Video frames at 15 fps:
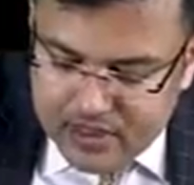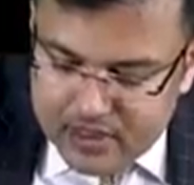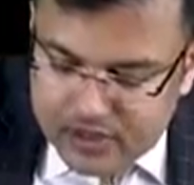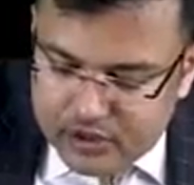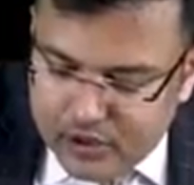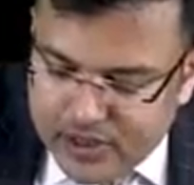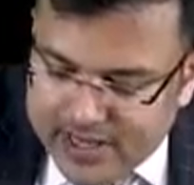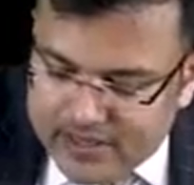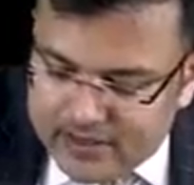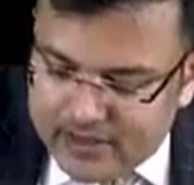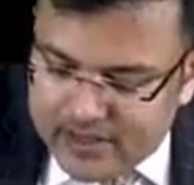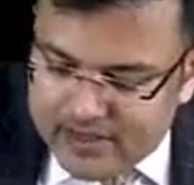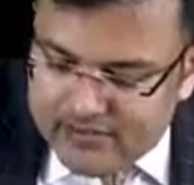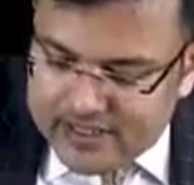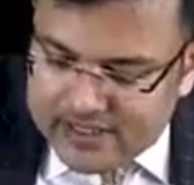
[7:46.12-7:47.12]
So another
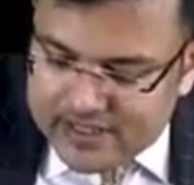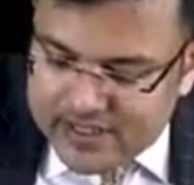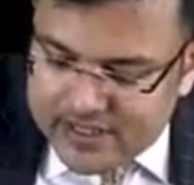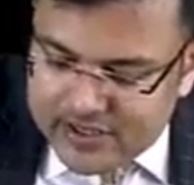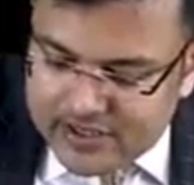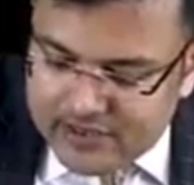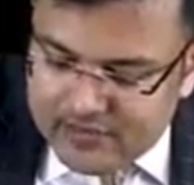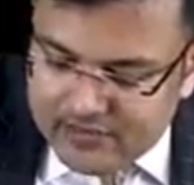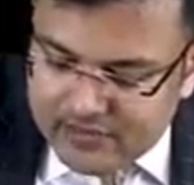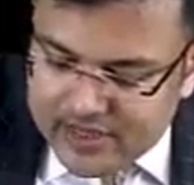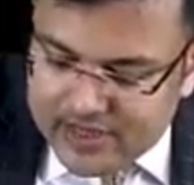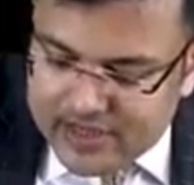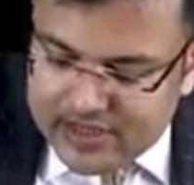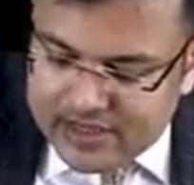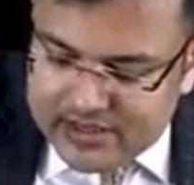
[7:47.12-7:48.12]
investigation,
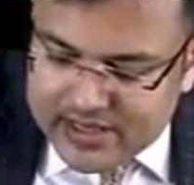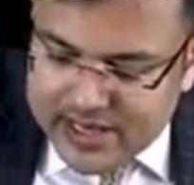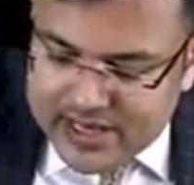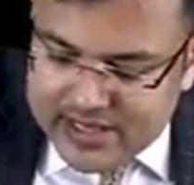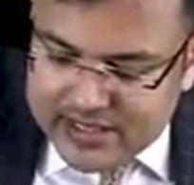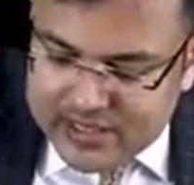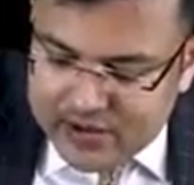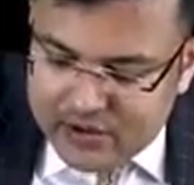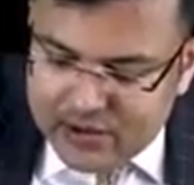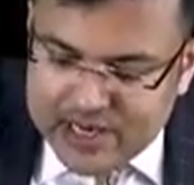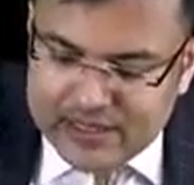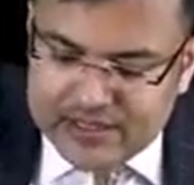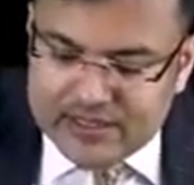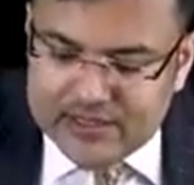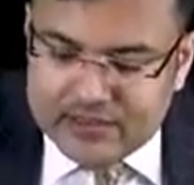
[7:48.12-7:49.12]
it is
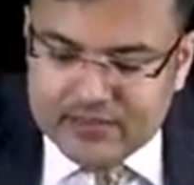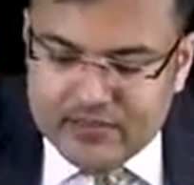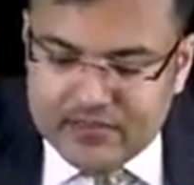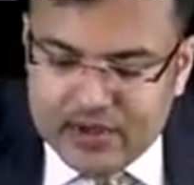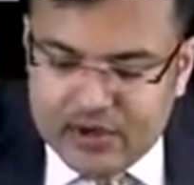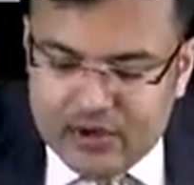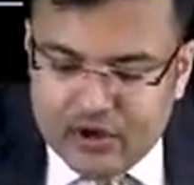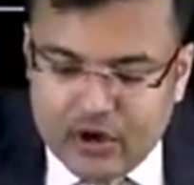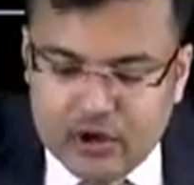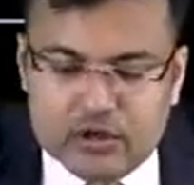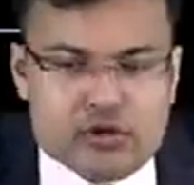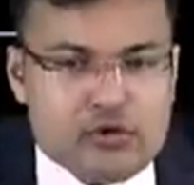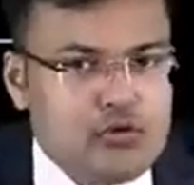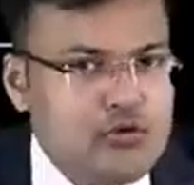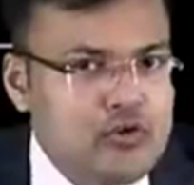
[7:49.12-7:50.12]
enteroclysis,
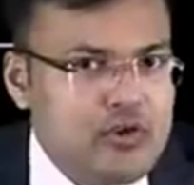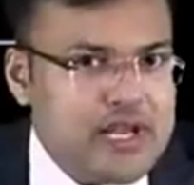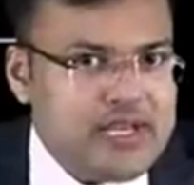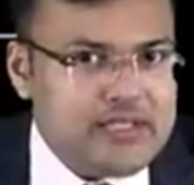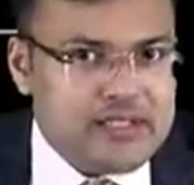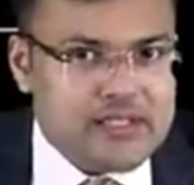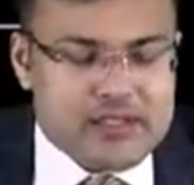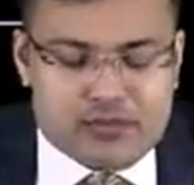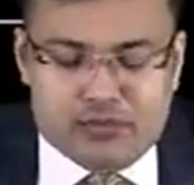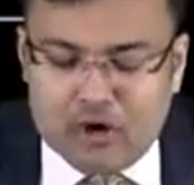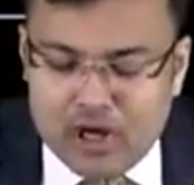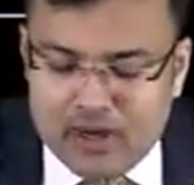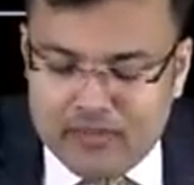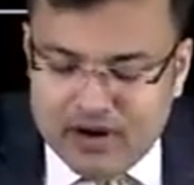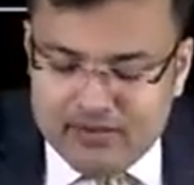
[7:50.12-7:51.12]
also known as
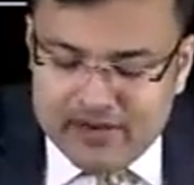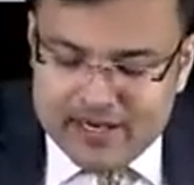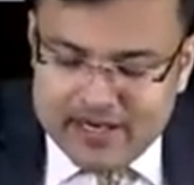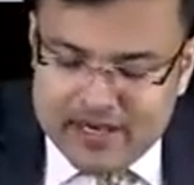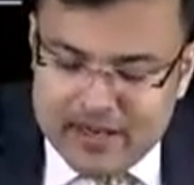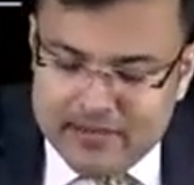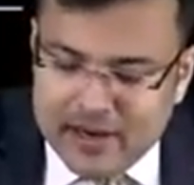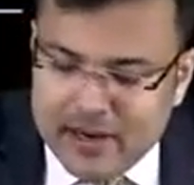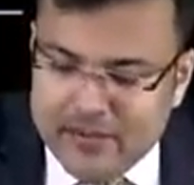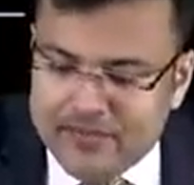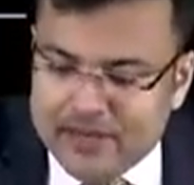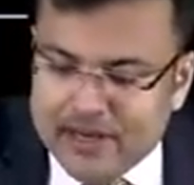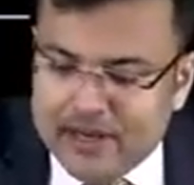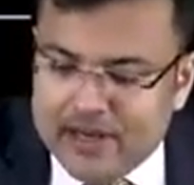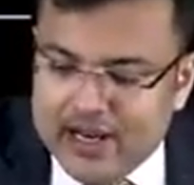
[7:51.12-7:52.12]
small bowel enema,
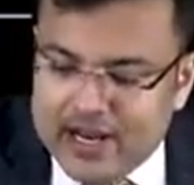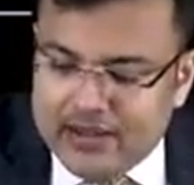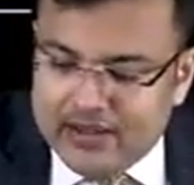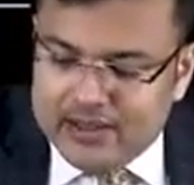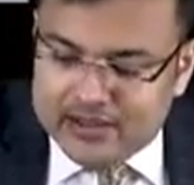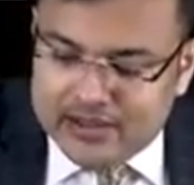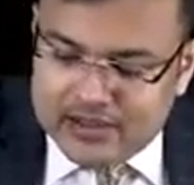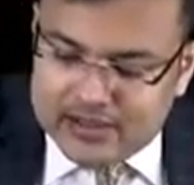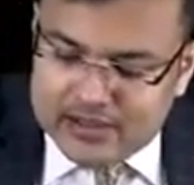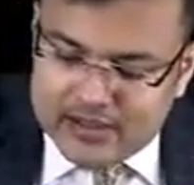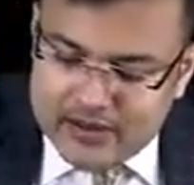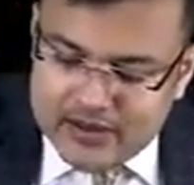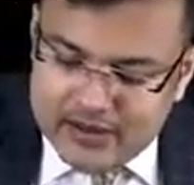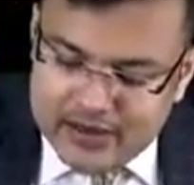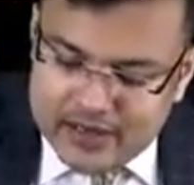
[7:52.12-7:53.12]
and this is
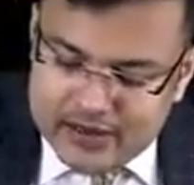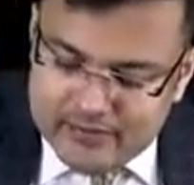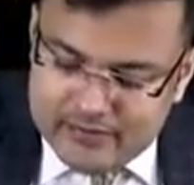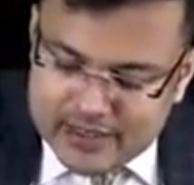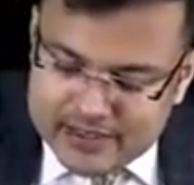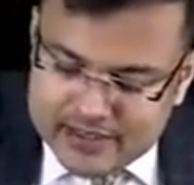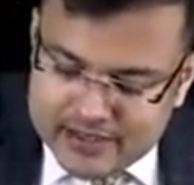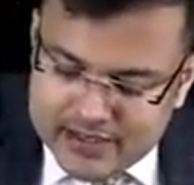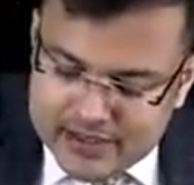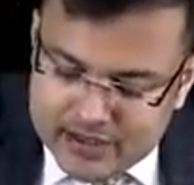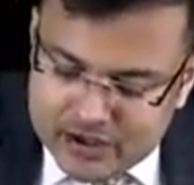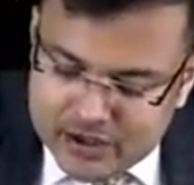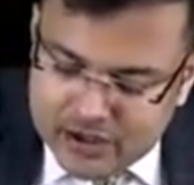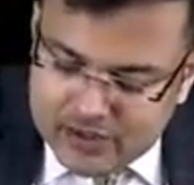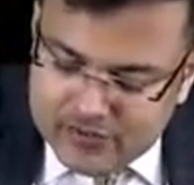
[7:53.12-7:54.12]

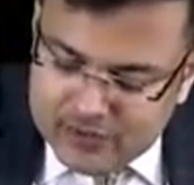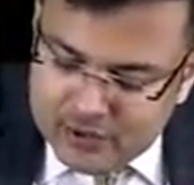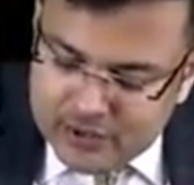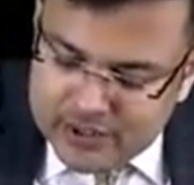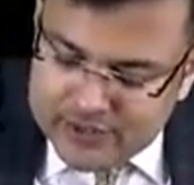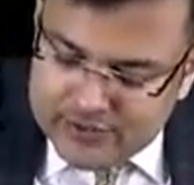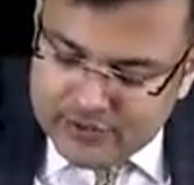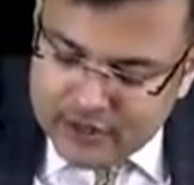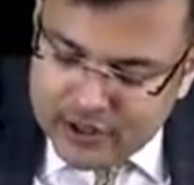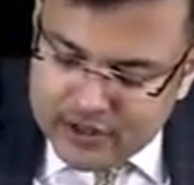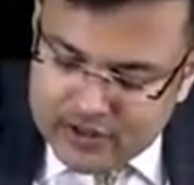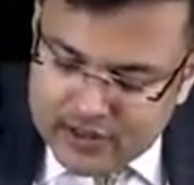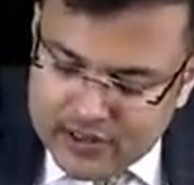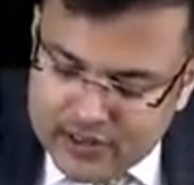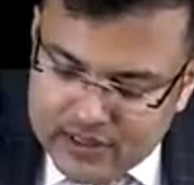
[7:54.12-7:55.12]
investigation of choice
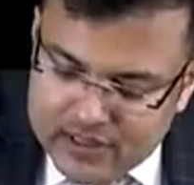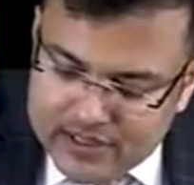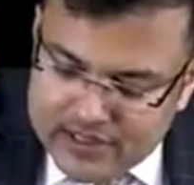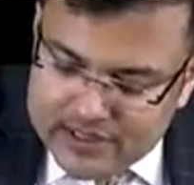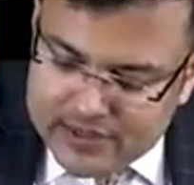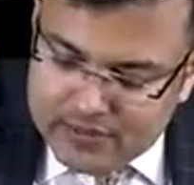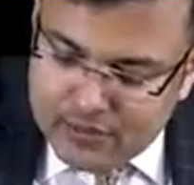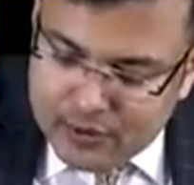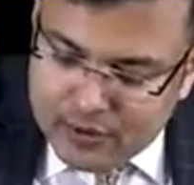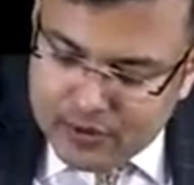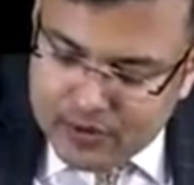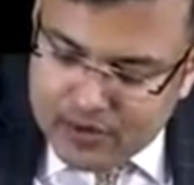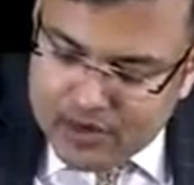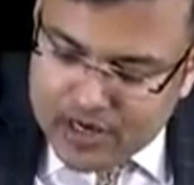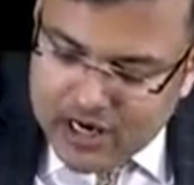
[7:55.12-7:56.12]
for
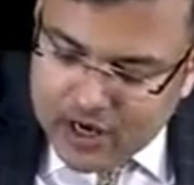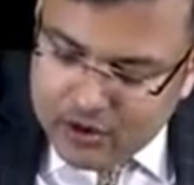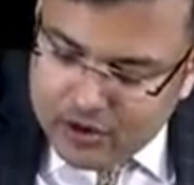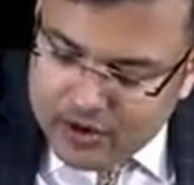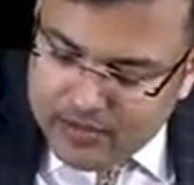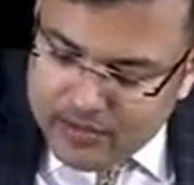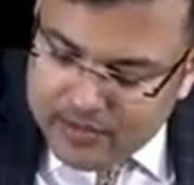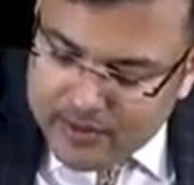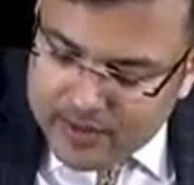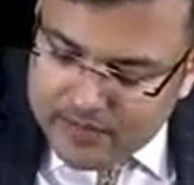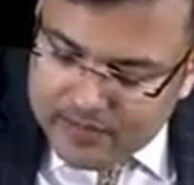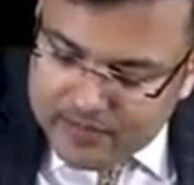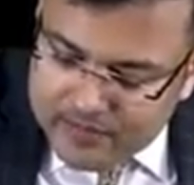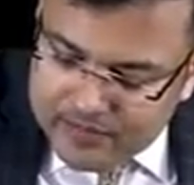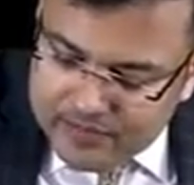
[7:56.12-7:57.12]
LISBO. How to remember?
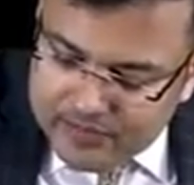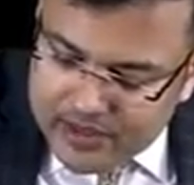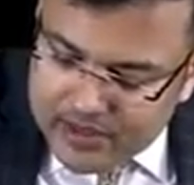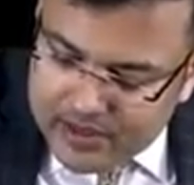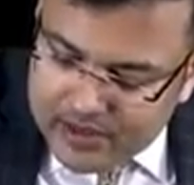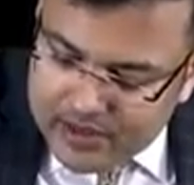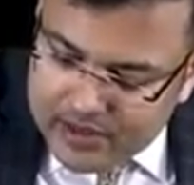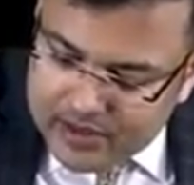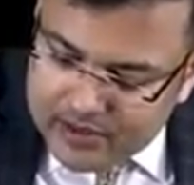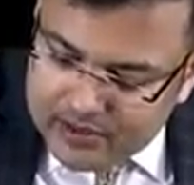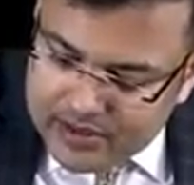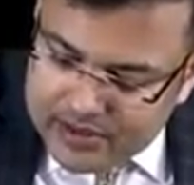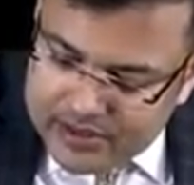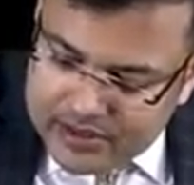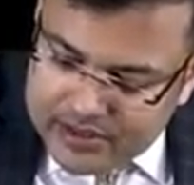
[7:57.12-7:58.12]

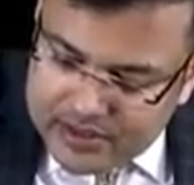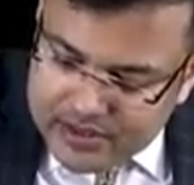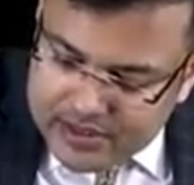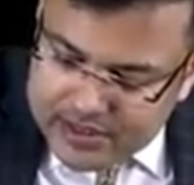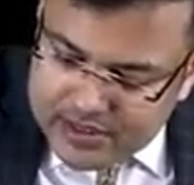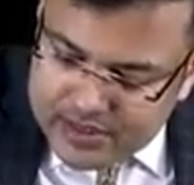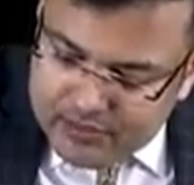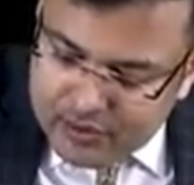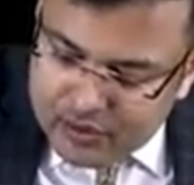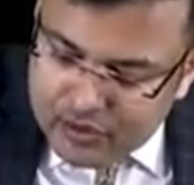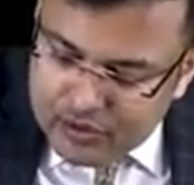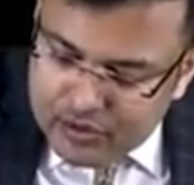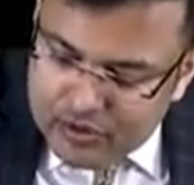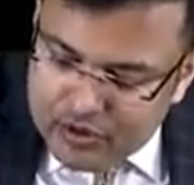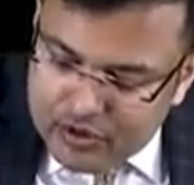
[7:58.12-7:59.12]
This is LISBO.